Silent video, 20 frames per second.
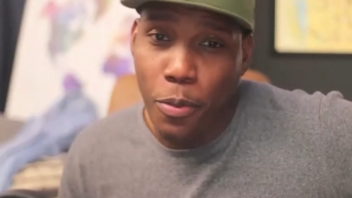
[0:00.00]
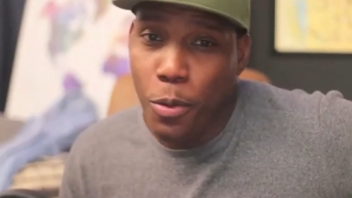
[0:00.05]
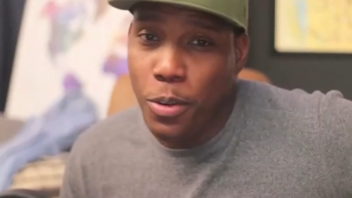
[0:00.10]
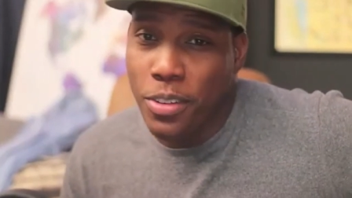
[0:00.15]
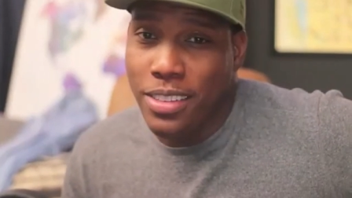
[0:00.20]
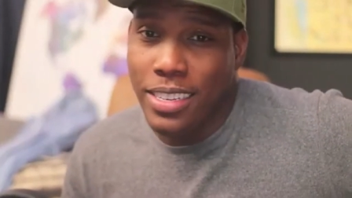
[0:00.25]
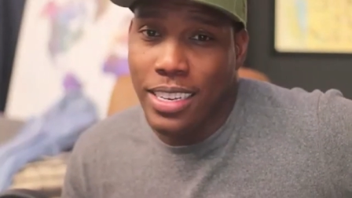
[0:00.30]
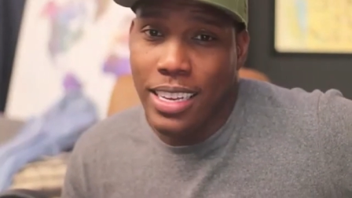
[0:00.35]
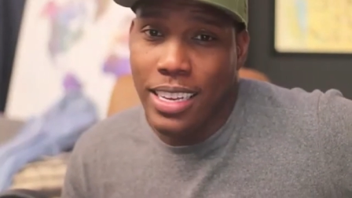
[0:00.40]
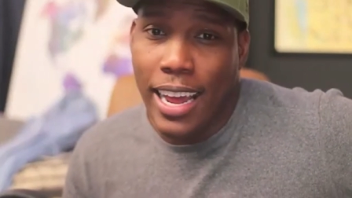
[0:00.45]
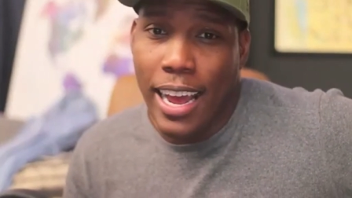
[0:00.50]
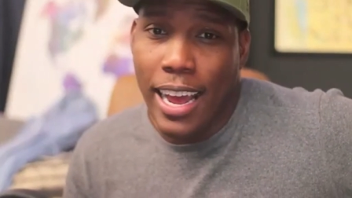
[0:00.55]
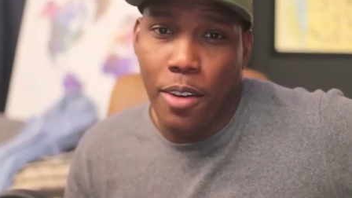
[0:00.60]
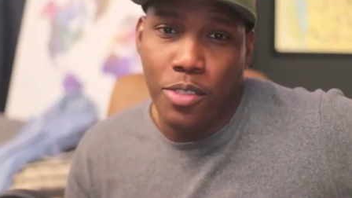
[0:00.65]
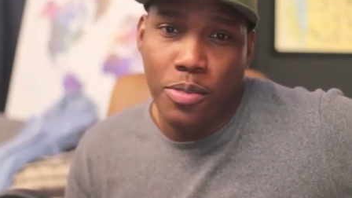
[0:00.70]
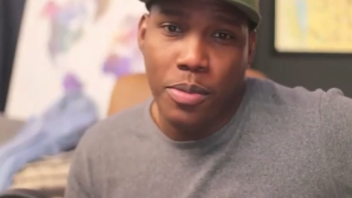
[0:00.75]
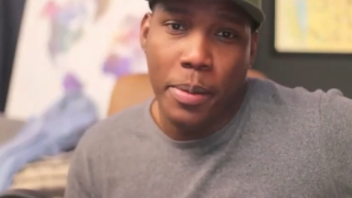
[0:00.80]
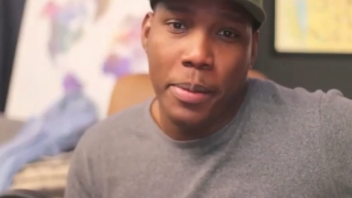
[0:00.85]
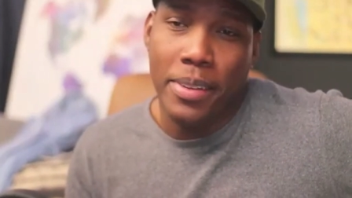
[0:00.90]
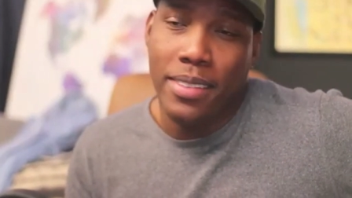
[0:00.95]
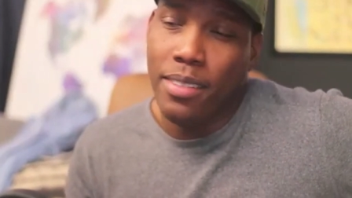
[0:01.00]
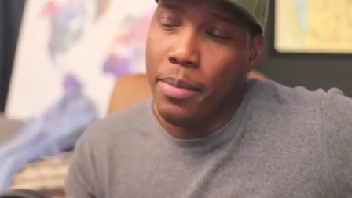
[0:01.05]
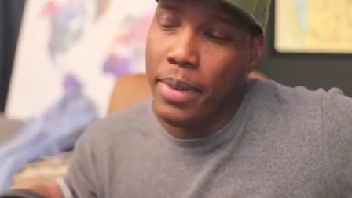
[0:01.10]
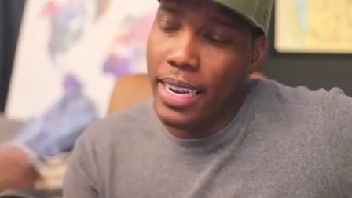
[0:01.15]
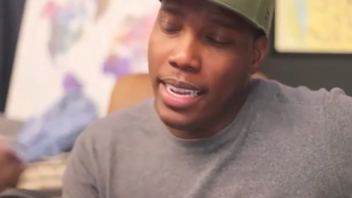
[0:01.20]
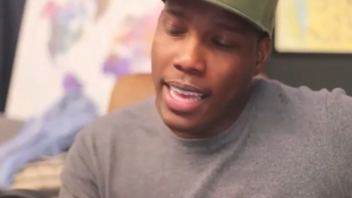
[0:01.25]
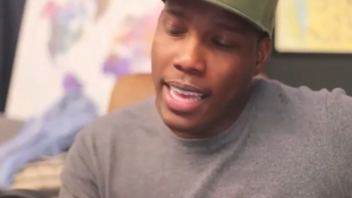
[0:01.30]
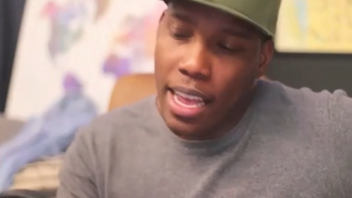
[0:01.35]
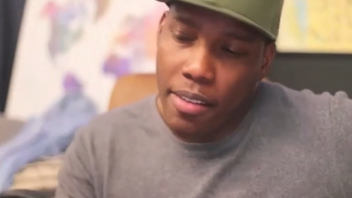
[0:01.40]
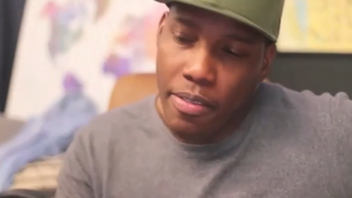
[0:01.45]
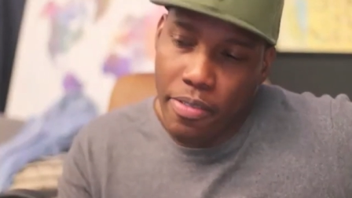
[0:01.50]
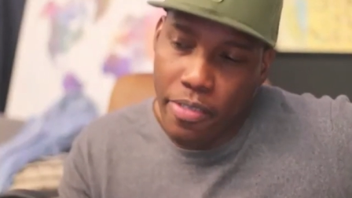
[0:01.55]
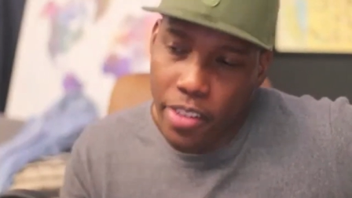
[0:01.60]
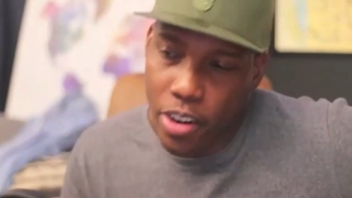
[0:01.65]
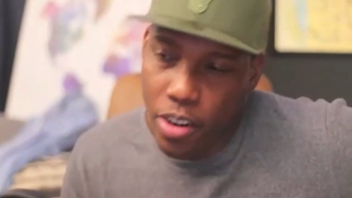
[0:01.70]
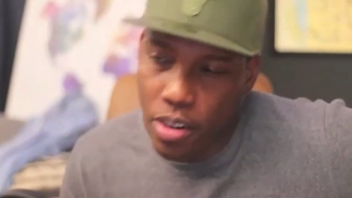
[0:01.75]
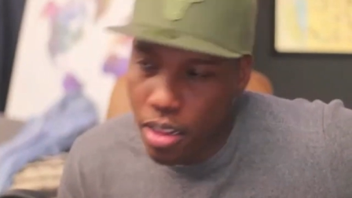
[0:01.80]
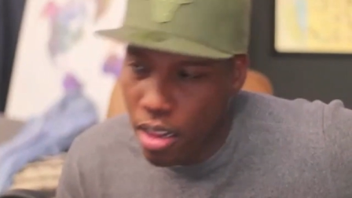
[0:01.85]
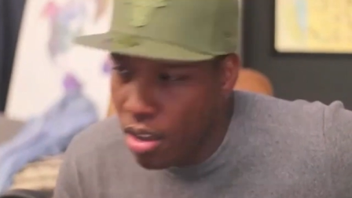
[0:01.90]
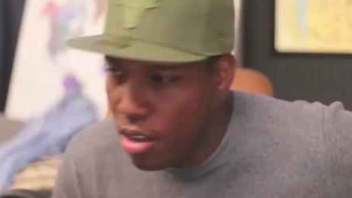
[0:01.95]
14 hours, maybe somebody got
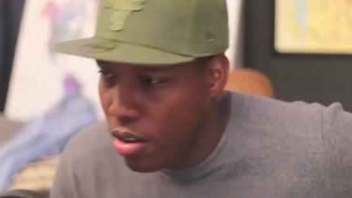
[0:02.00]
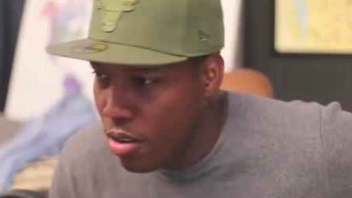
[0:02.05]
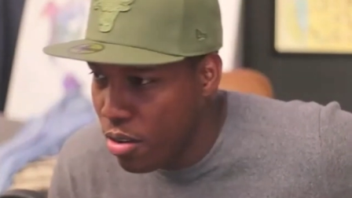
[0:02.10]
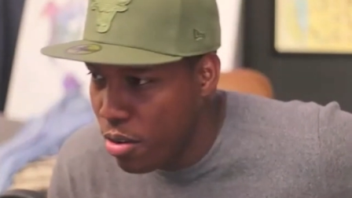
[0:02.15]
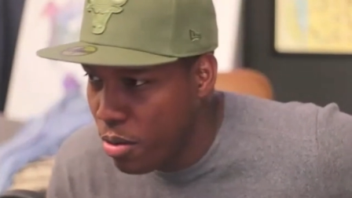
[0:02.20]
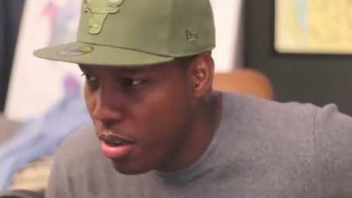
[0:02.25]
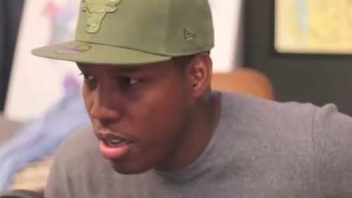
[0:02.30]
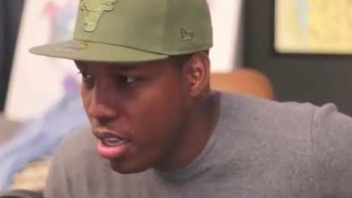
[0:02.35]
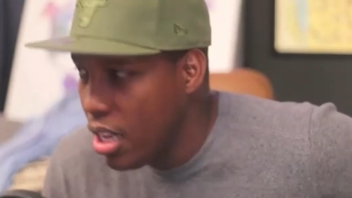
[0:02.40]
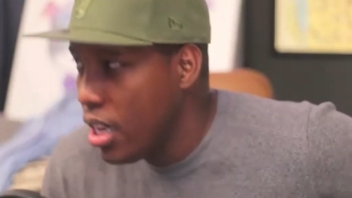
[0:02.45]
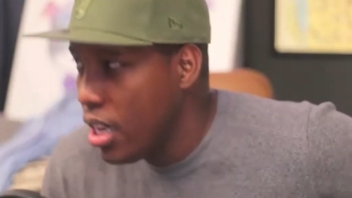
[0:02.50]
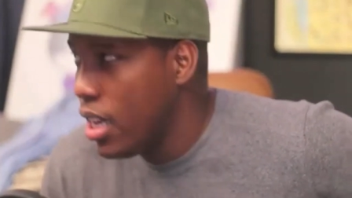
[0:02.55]
furloughed,